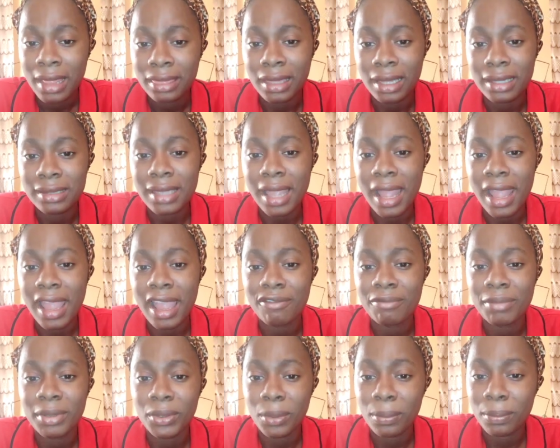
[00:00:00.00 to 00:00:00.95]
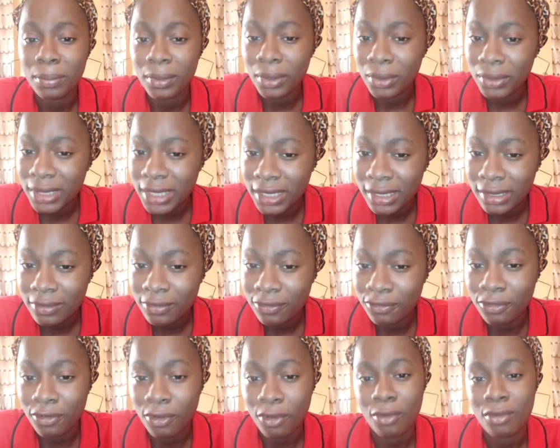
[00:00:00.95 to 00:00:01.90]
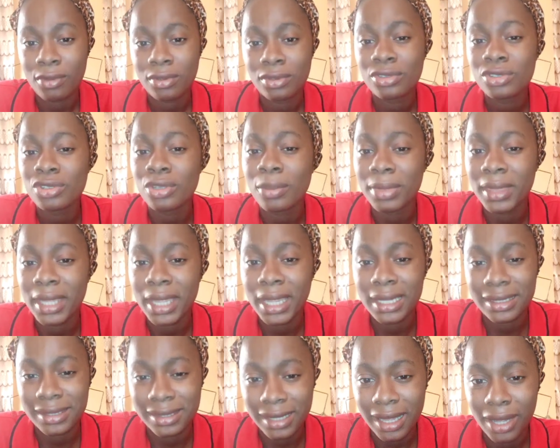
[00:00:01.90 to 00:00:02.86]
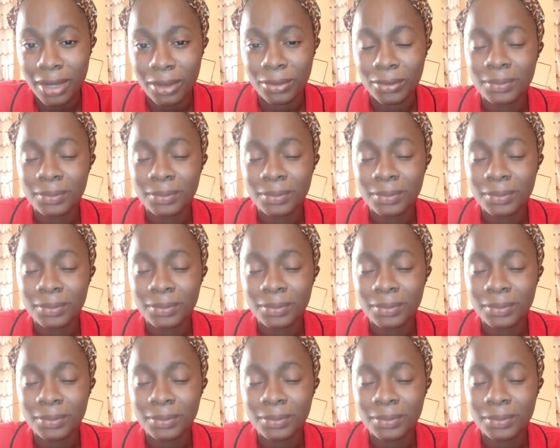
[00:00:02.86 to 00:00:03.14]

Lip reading: that I have been uploading for some days now.